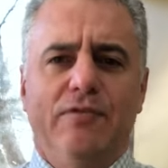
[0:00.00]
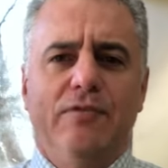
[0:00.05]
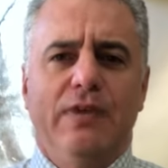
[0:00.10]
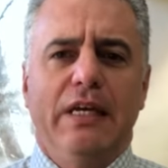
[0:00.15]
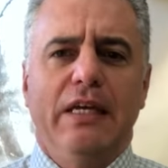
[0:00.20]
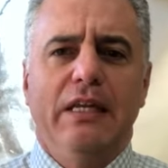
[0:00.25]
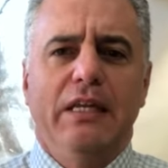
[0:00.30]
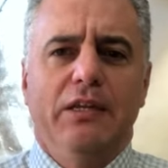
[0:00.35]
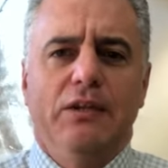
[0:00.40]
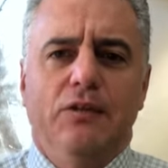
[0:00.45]

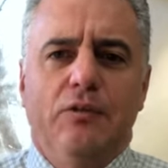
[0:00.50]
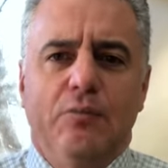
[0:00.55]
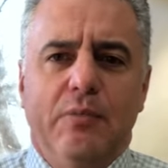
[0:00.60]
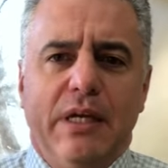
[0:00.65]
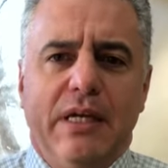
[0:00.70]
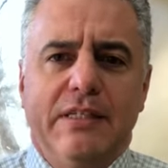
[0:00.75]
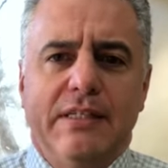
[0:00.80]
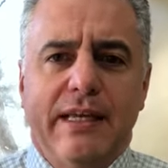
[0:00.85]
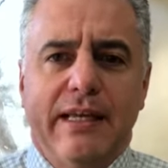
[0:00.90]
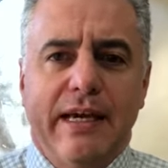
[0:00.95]
veganism
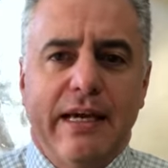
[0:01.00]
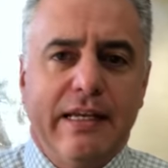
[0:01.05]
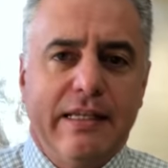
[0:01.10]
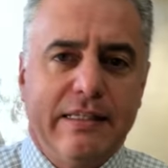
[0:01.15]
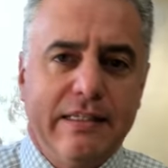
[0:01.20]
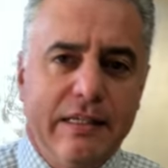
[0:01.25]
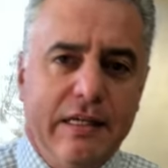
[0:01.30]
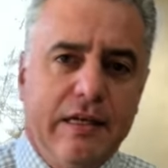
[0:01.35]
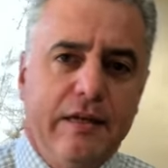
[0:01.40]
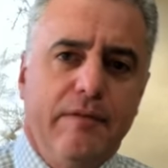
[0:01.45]
because they got a
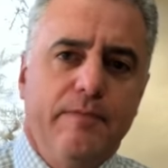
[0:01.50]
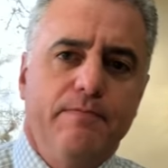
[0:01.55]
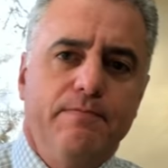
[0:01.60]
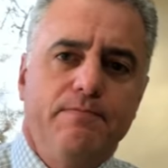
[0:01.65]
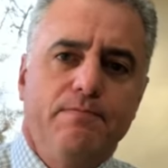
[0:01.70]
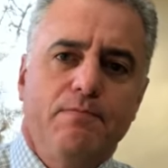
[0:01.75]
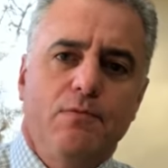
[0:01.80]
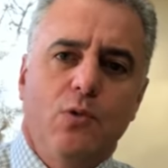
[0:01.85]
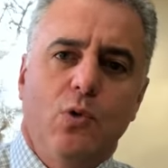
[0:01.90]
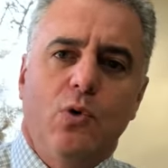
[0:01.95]
zit
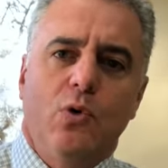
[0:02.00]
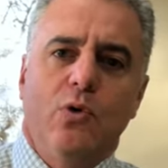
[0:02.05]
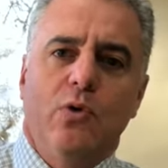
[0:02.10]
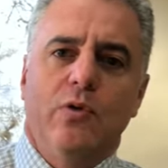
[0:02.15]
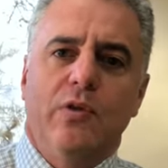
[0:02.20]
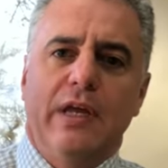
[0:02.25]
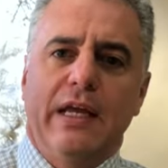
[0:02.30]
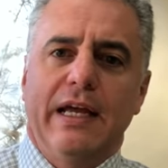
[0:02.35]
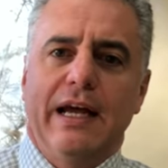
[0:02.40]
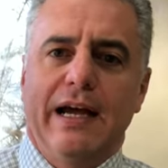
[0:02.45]

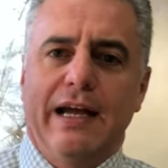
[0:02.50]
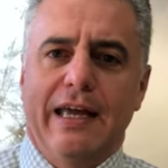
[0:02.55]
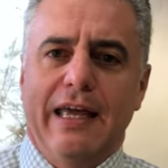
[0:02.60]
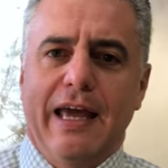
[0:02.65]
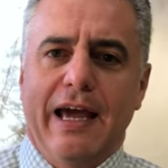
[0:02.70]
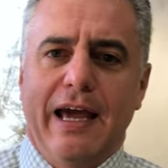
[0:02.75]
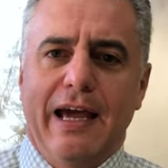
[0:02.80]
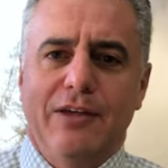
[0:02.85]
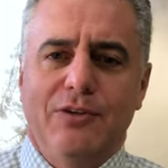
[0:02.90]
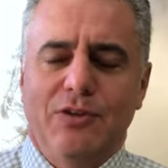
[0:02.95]
or they got
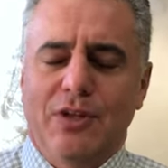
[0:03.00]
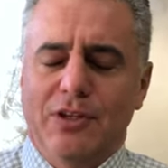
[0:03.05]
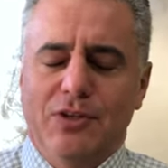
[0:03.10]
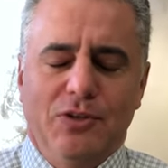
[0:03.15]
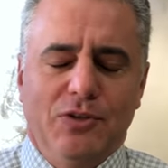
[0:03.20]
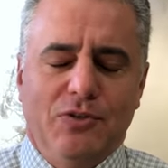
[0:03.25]
gas.